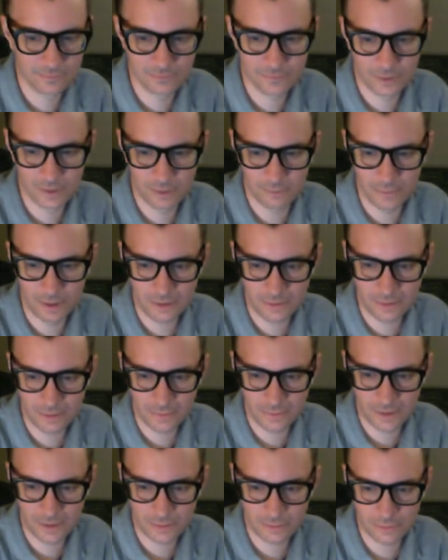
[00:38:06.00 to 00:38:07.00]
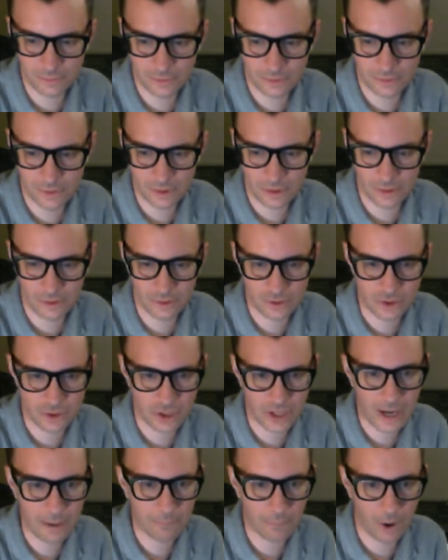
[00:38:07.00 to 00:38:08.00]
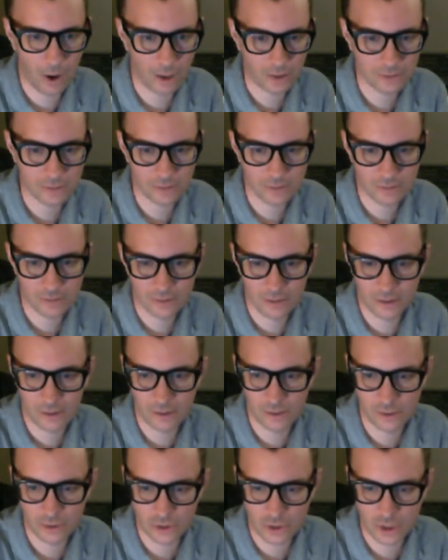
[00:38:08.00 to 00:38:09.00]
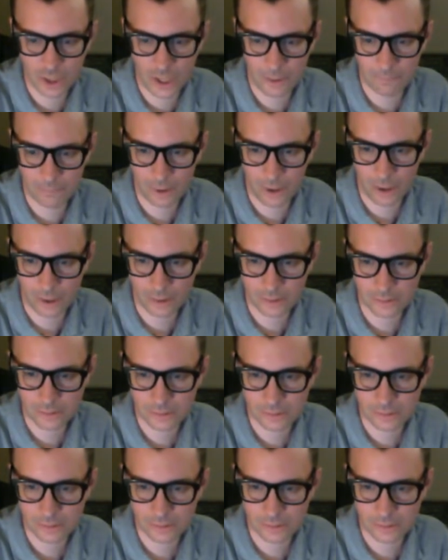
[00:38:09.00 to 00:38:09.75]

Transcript: not sure if that's on the chat box. On the chat box.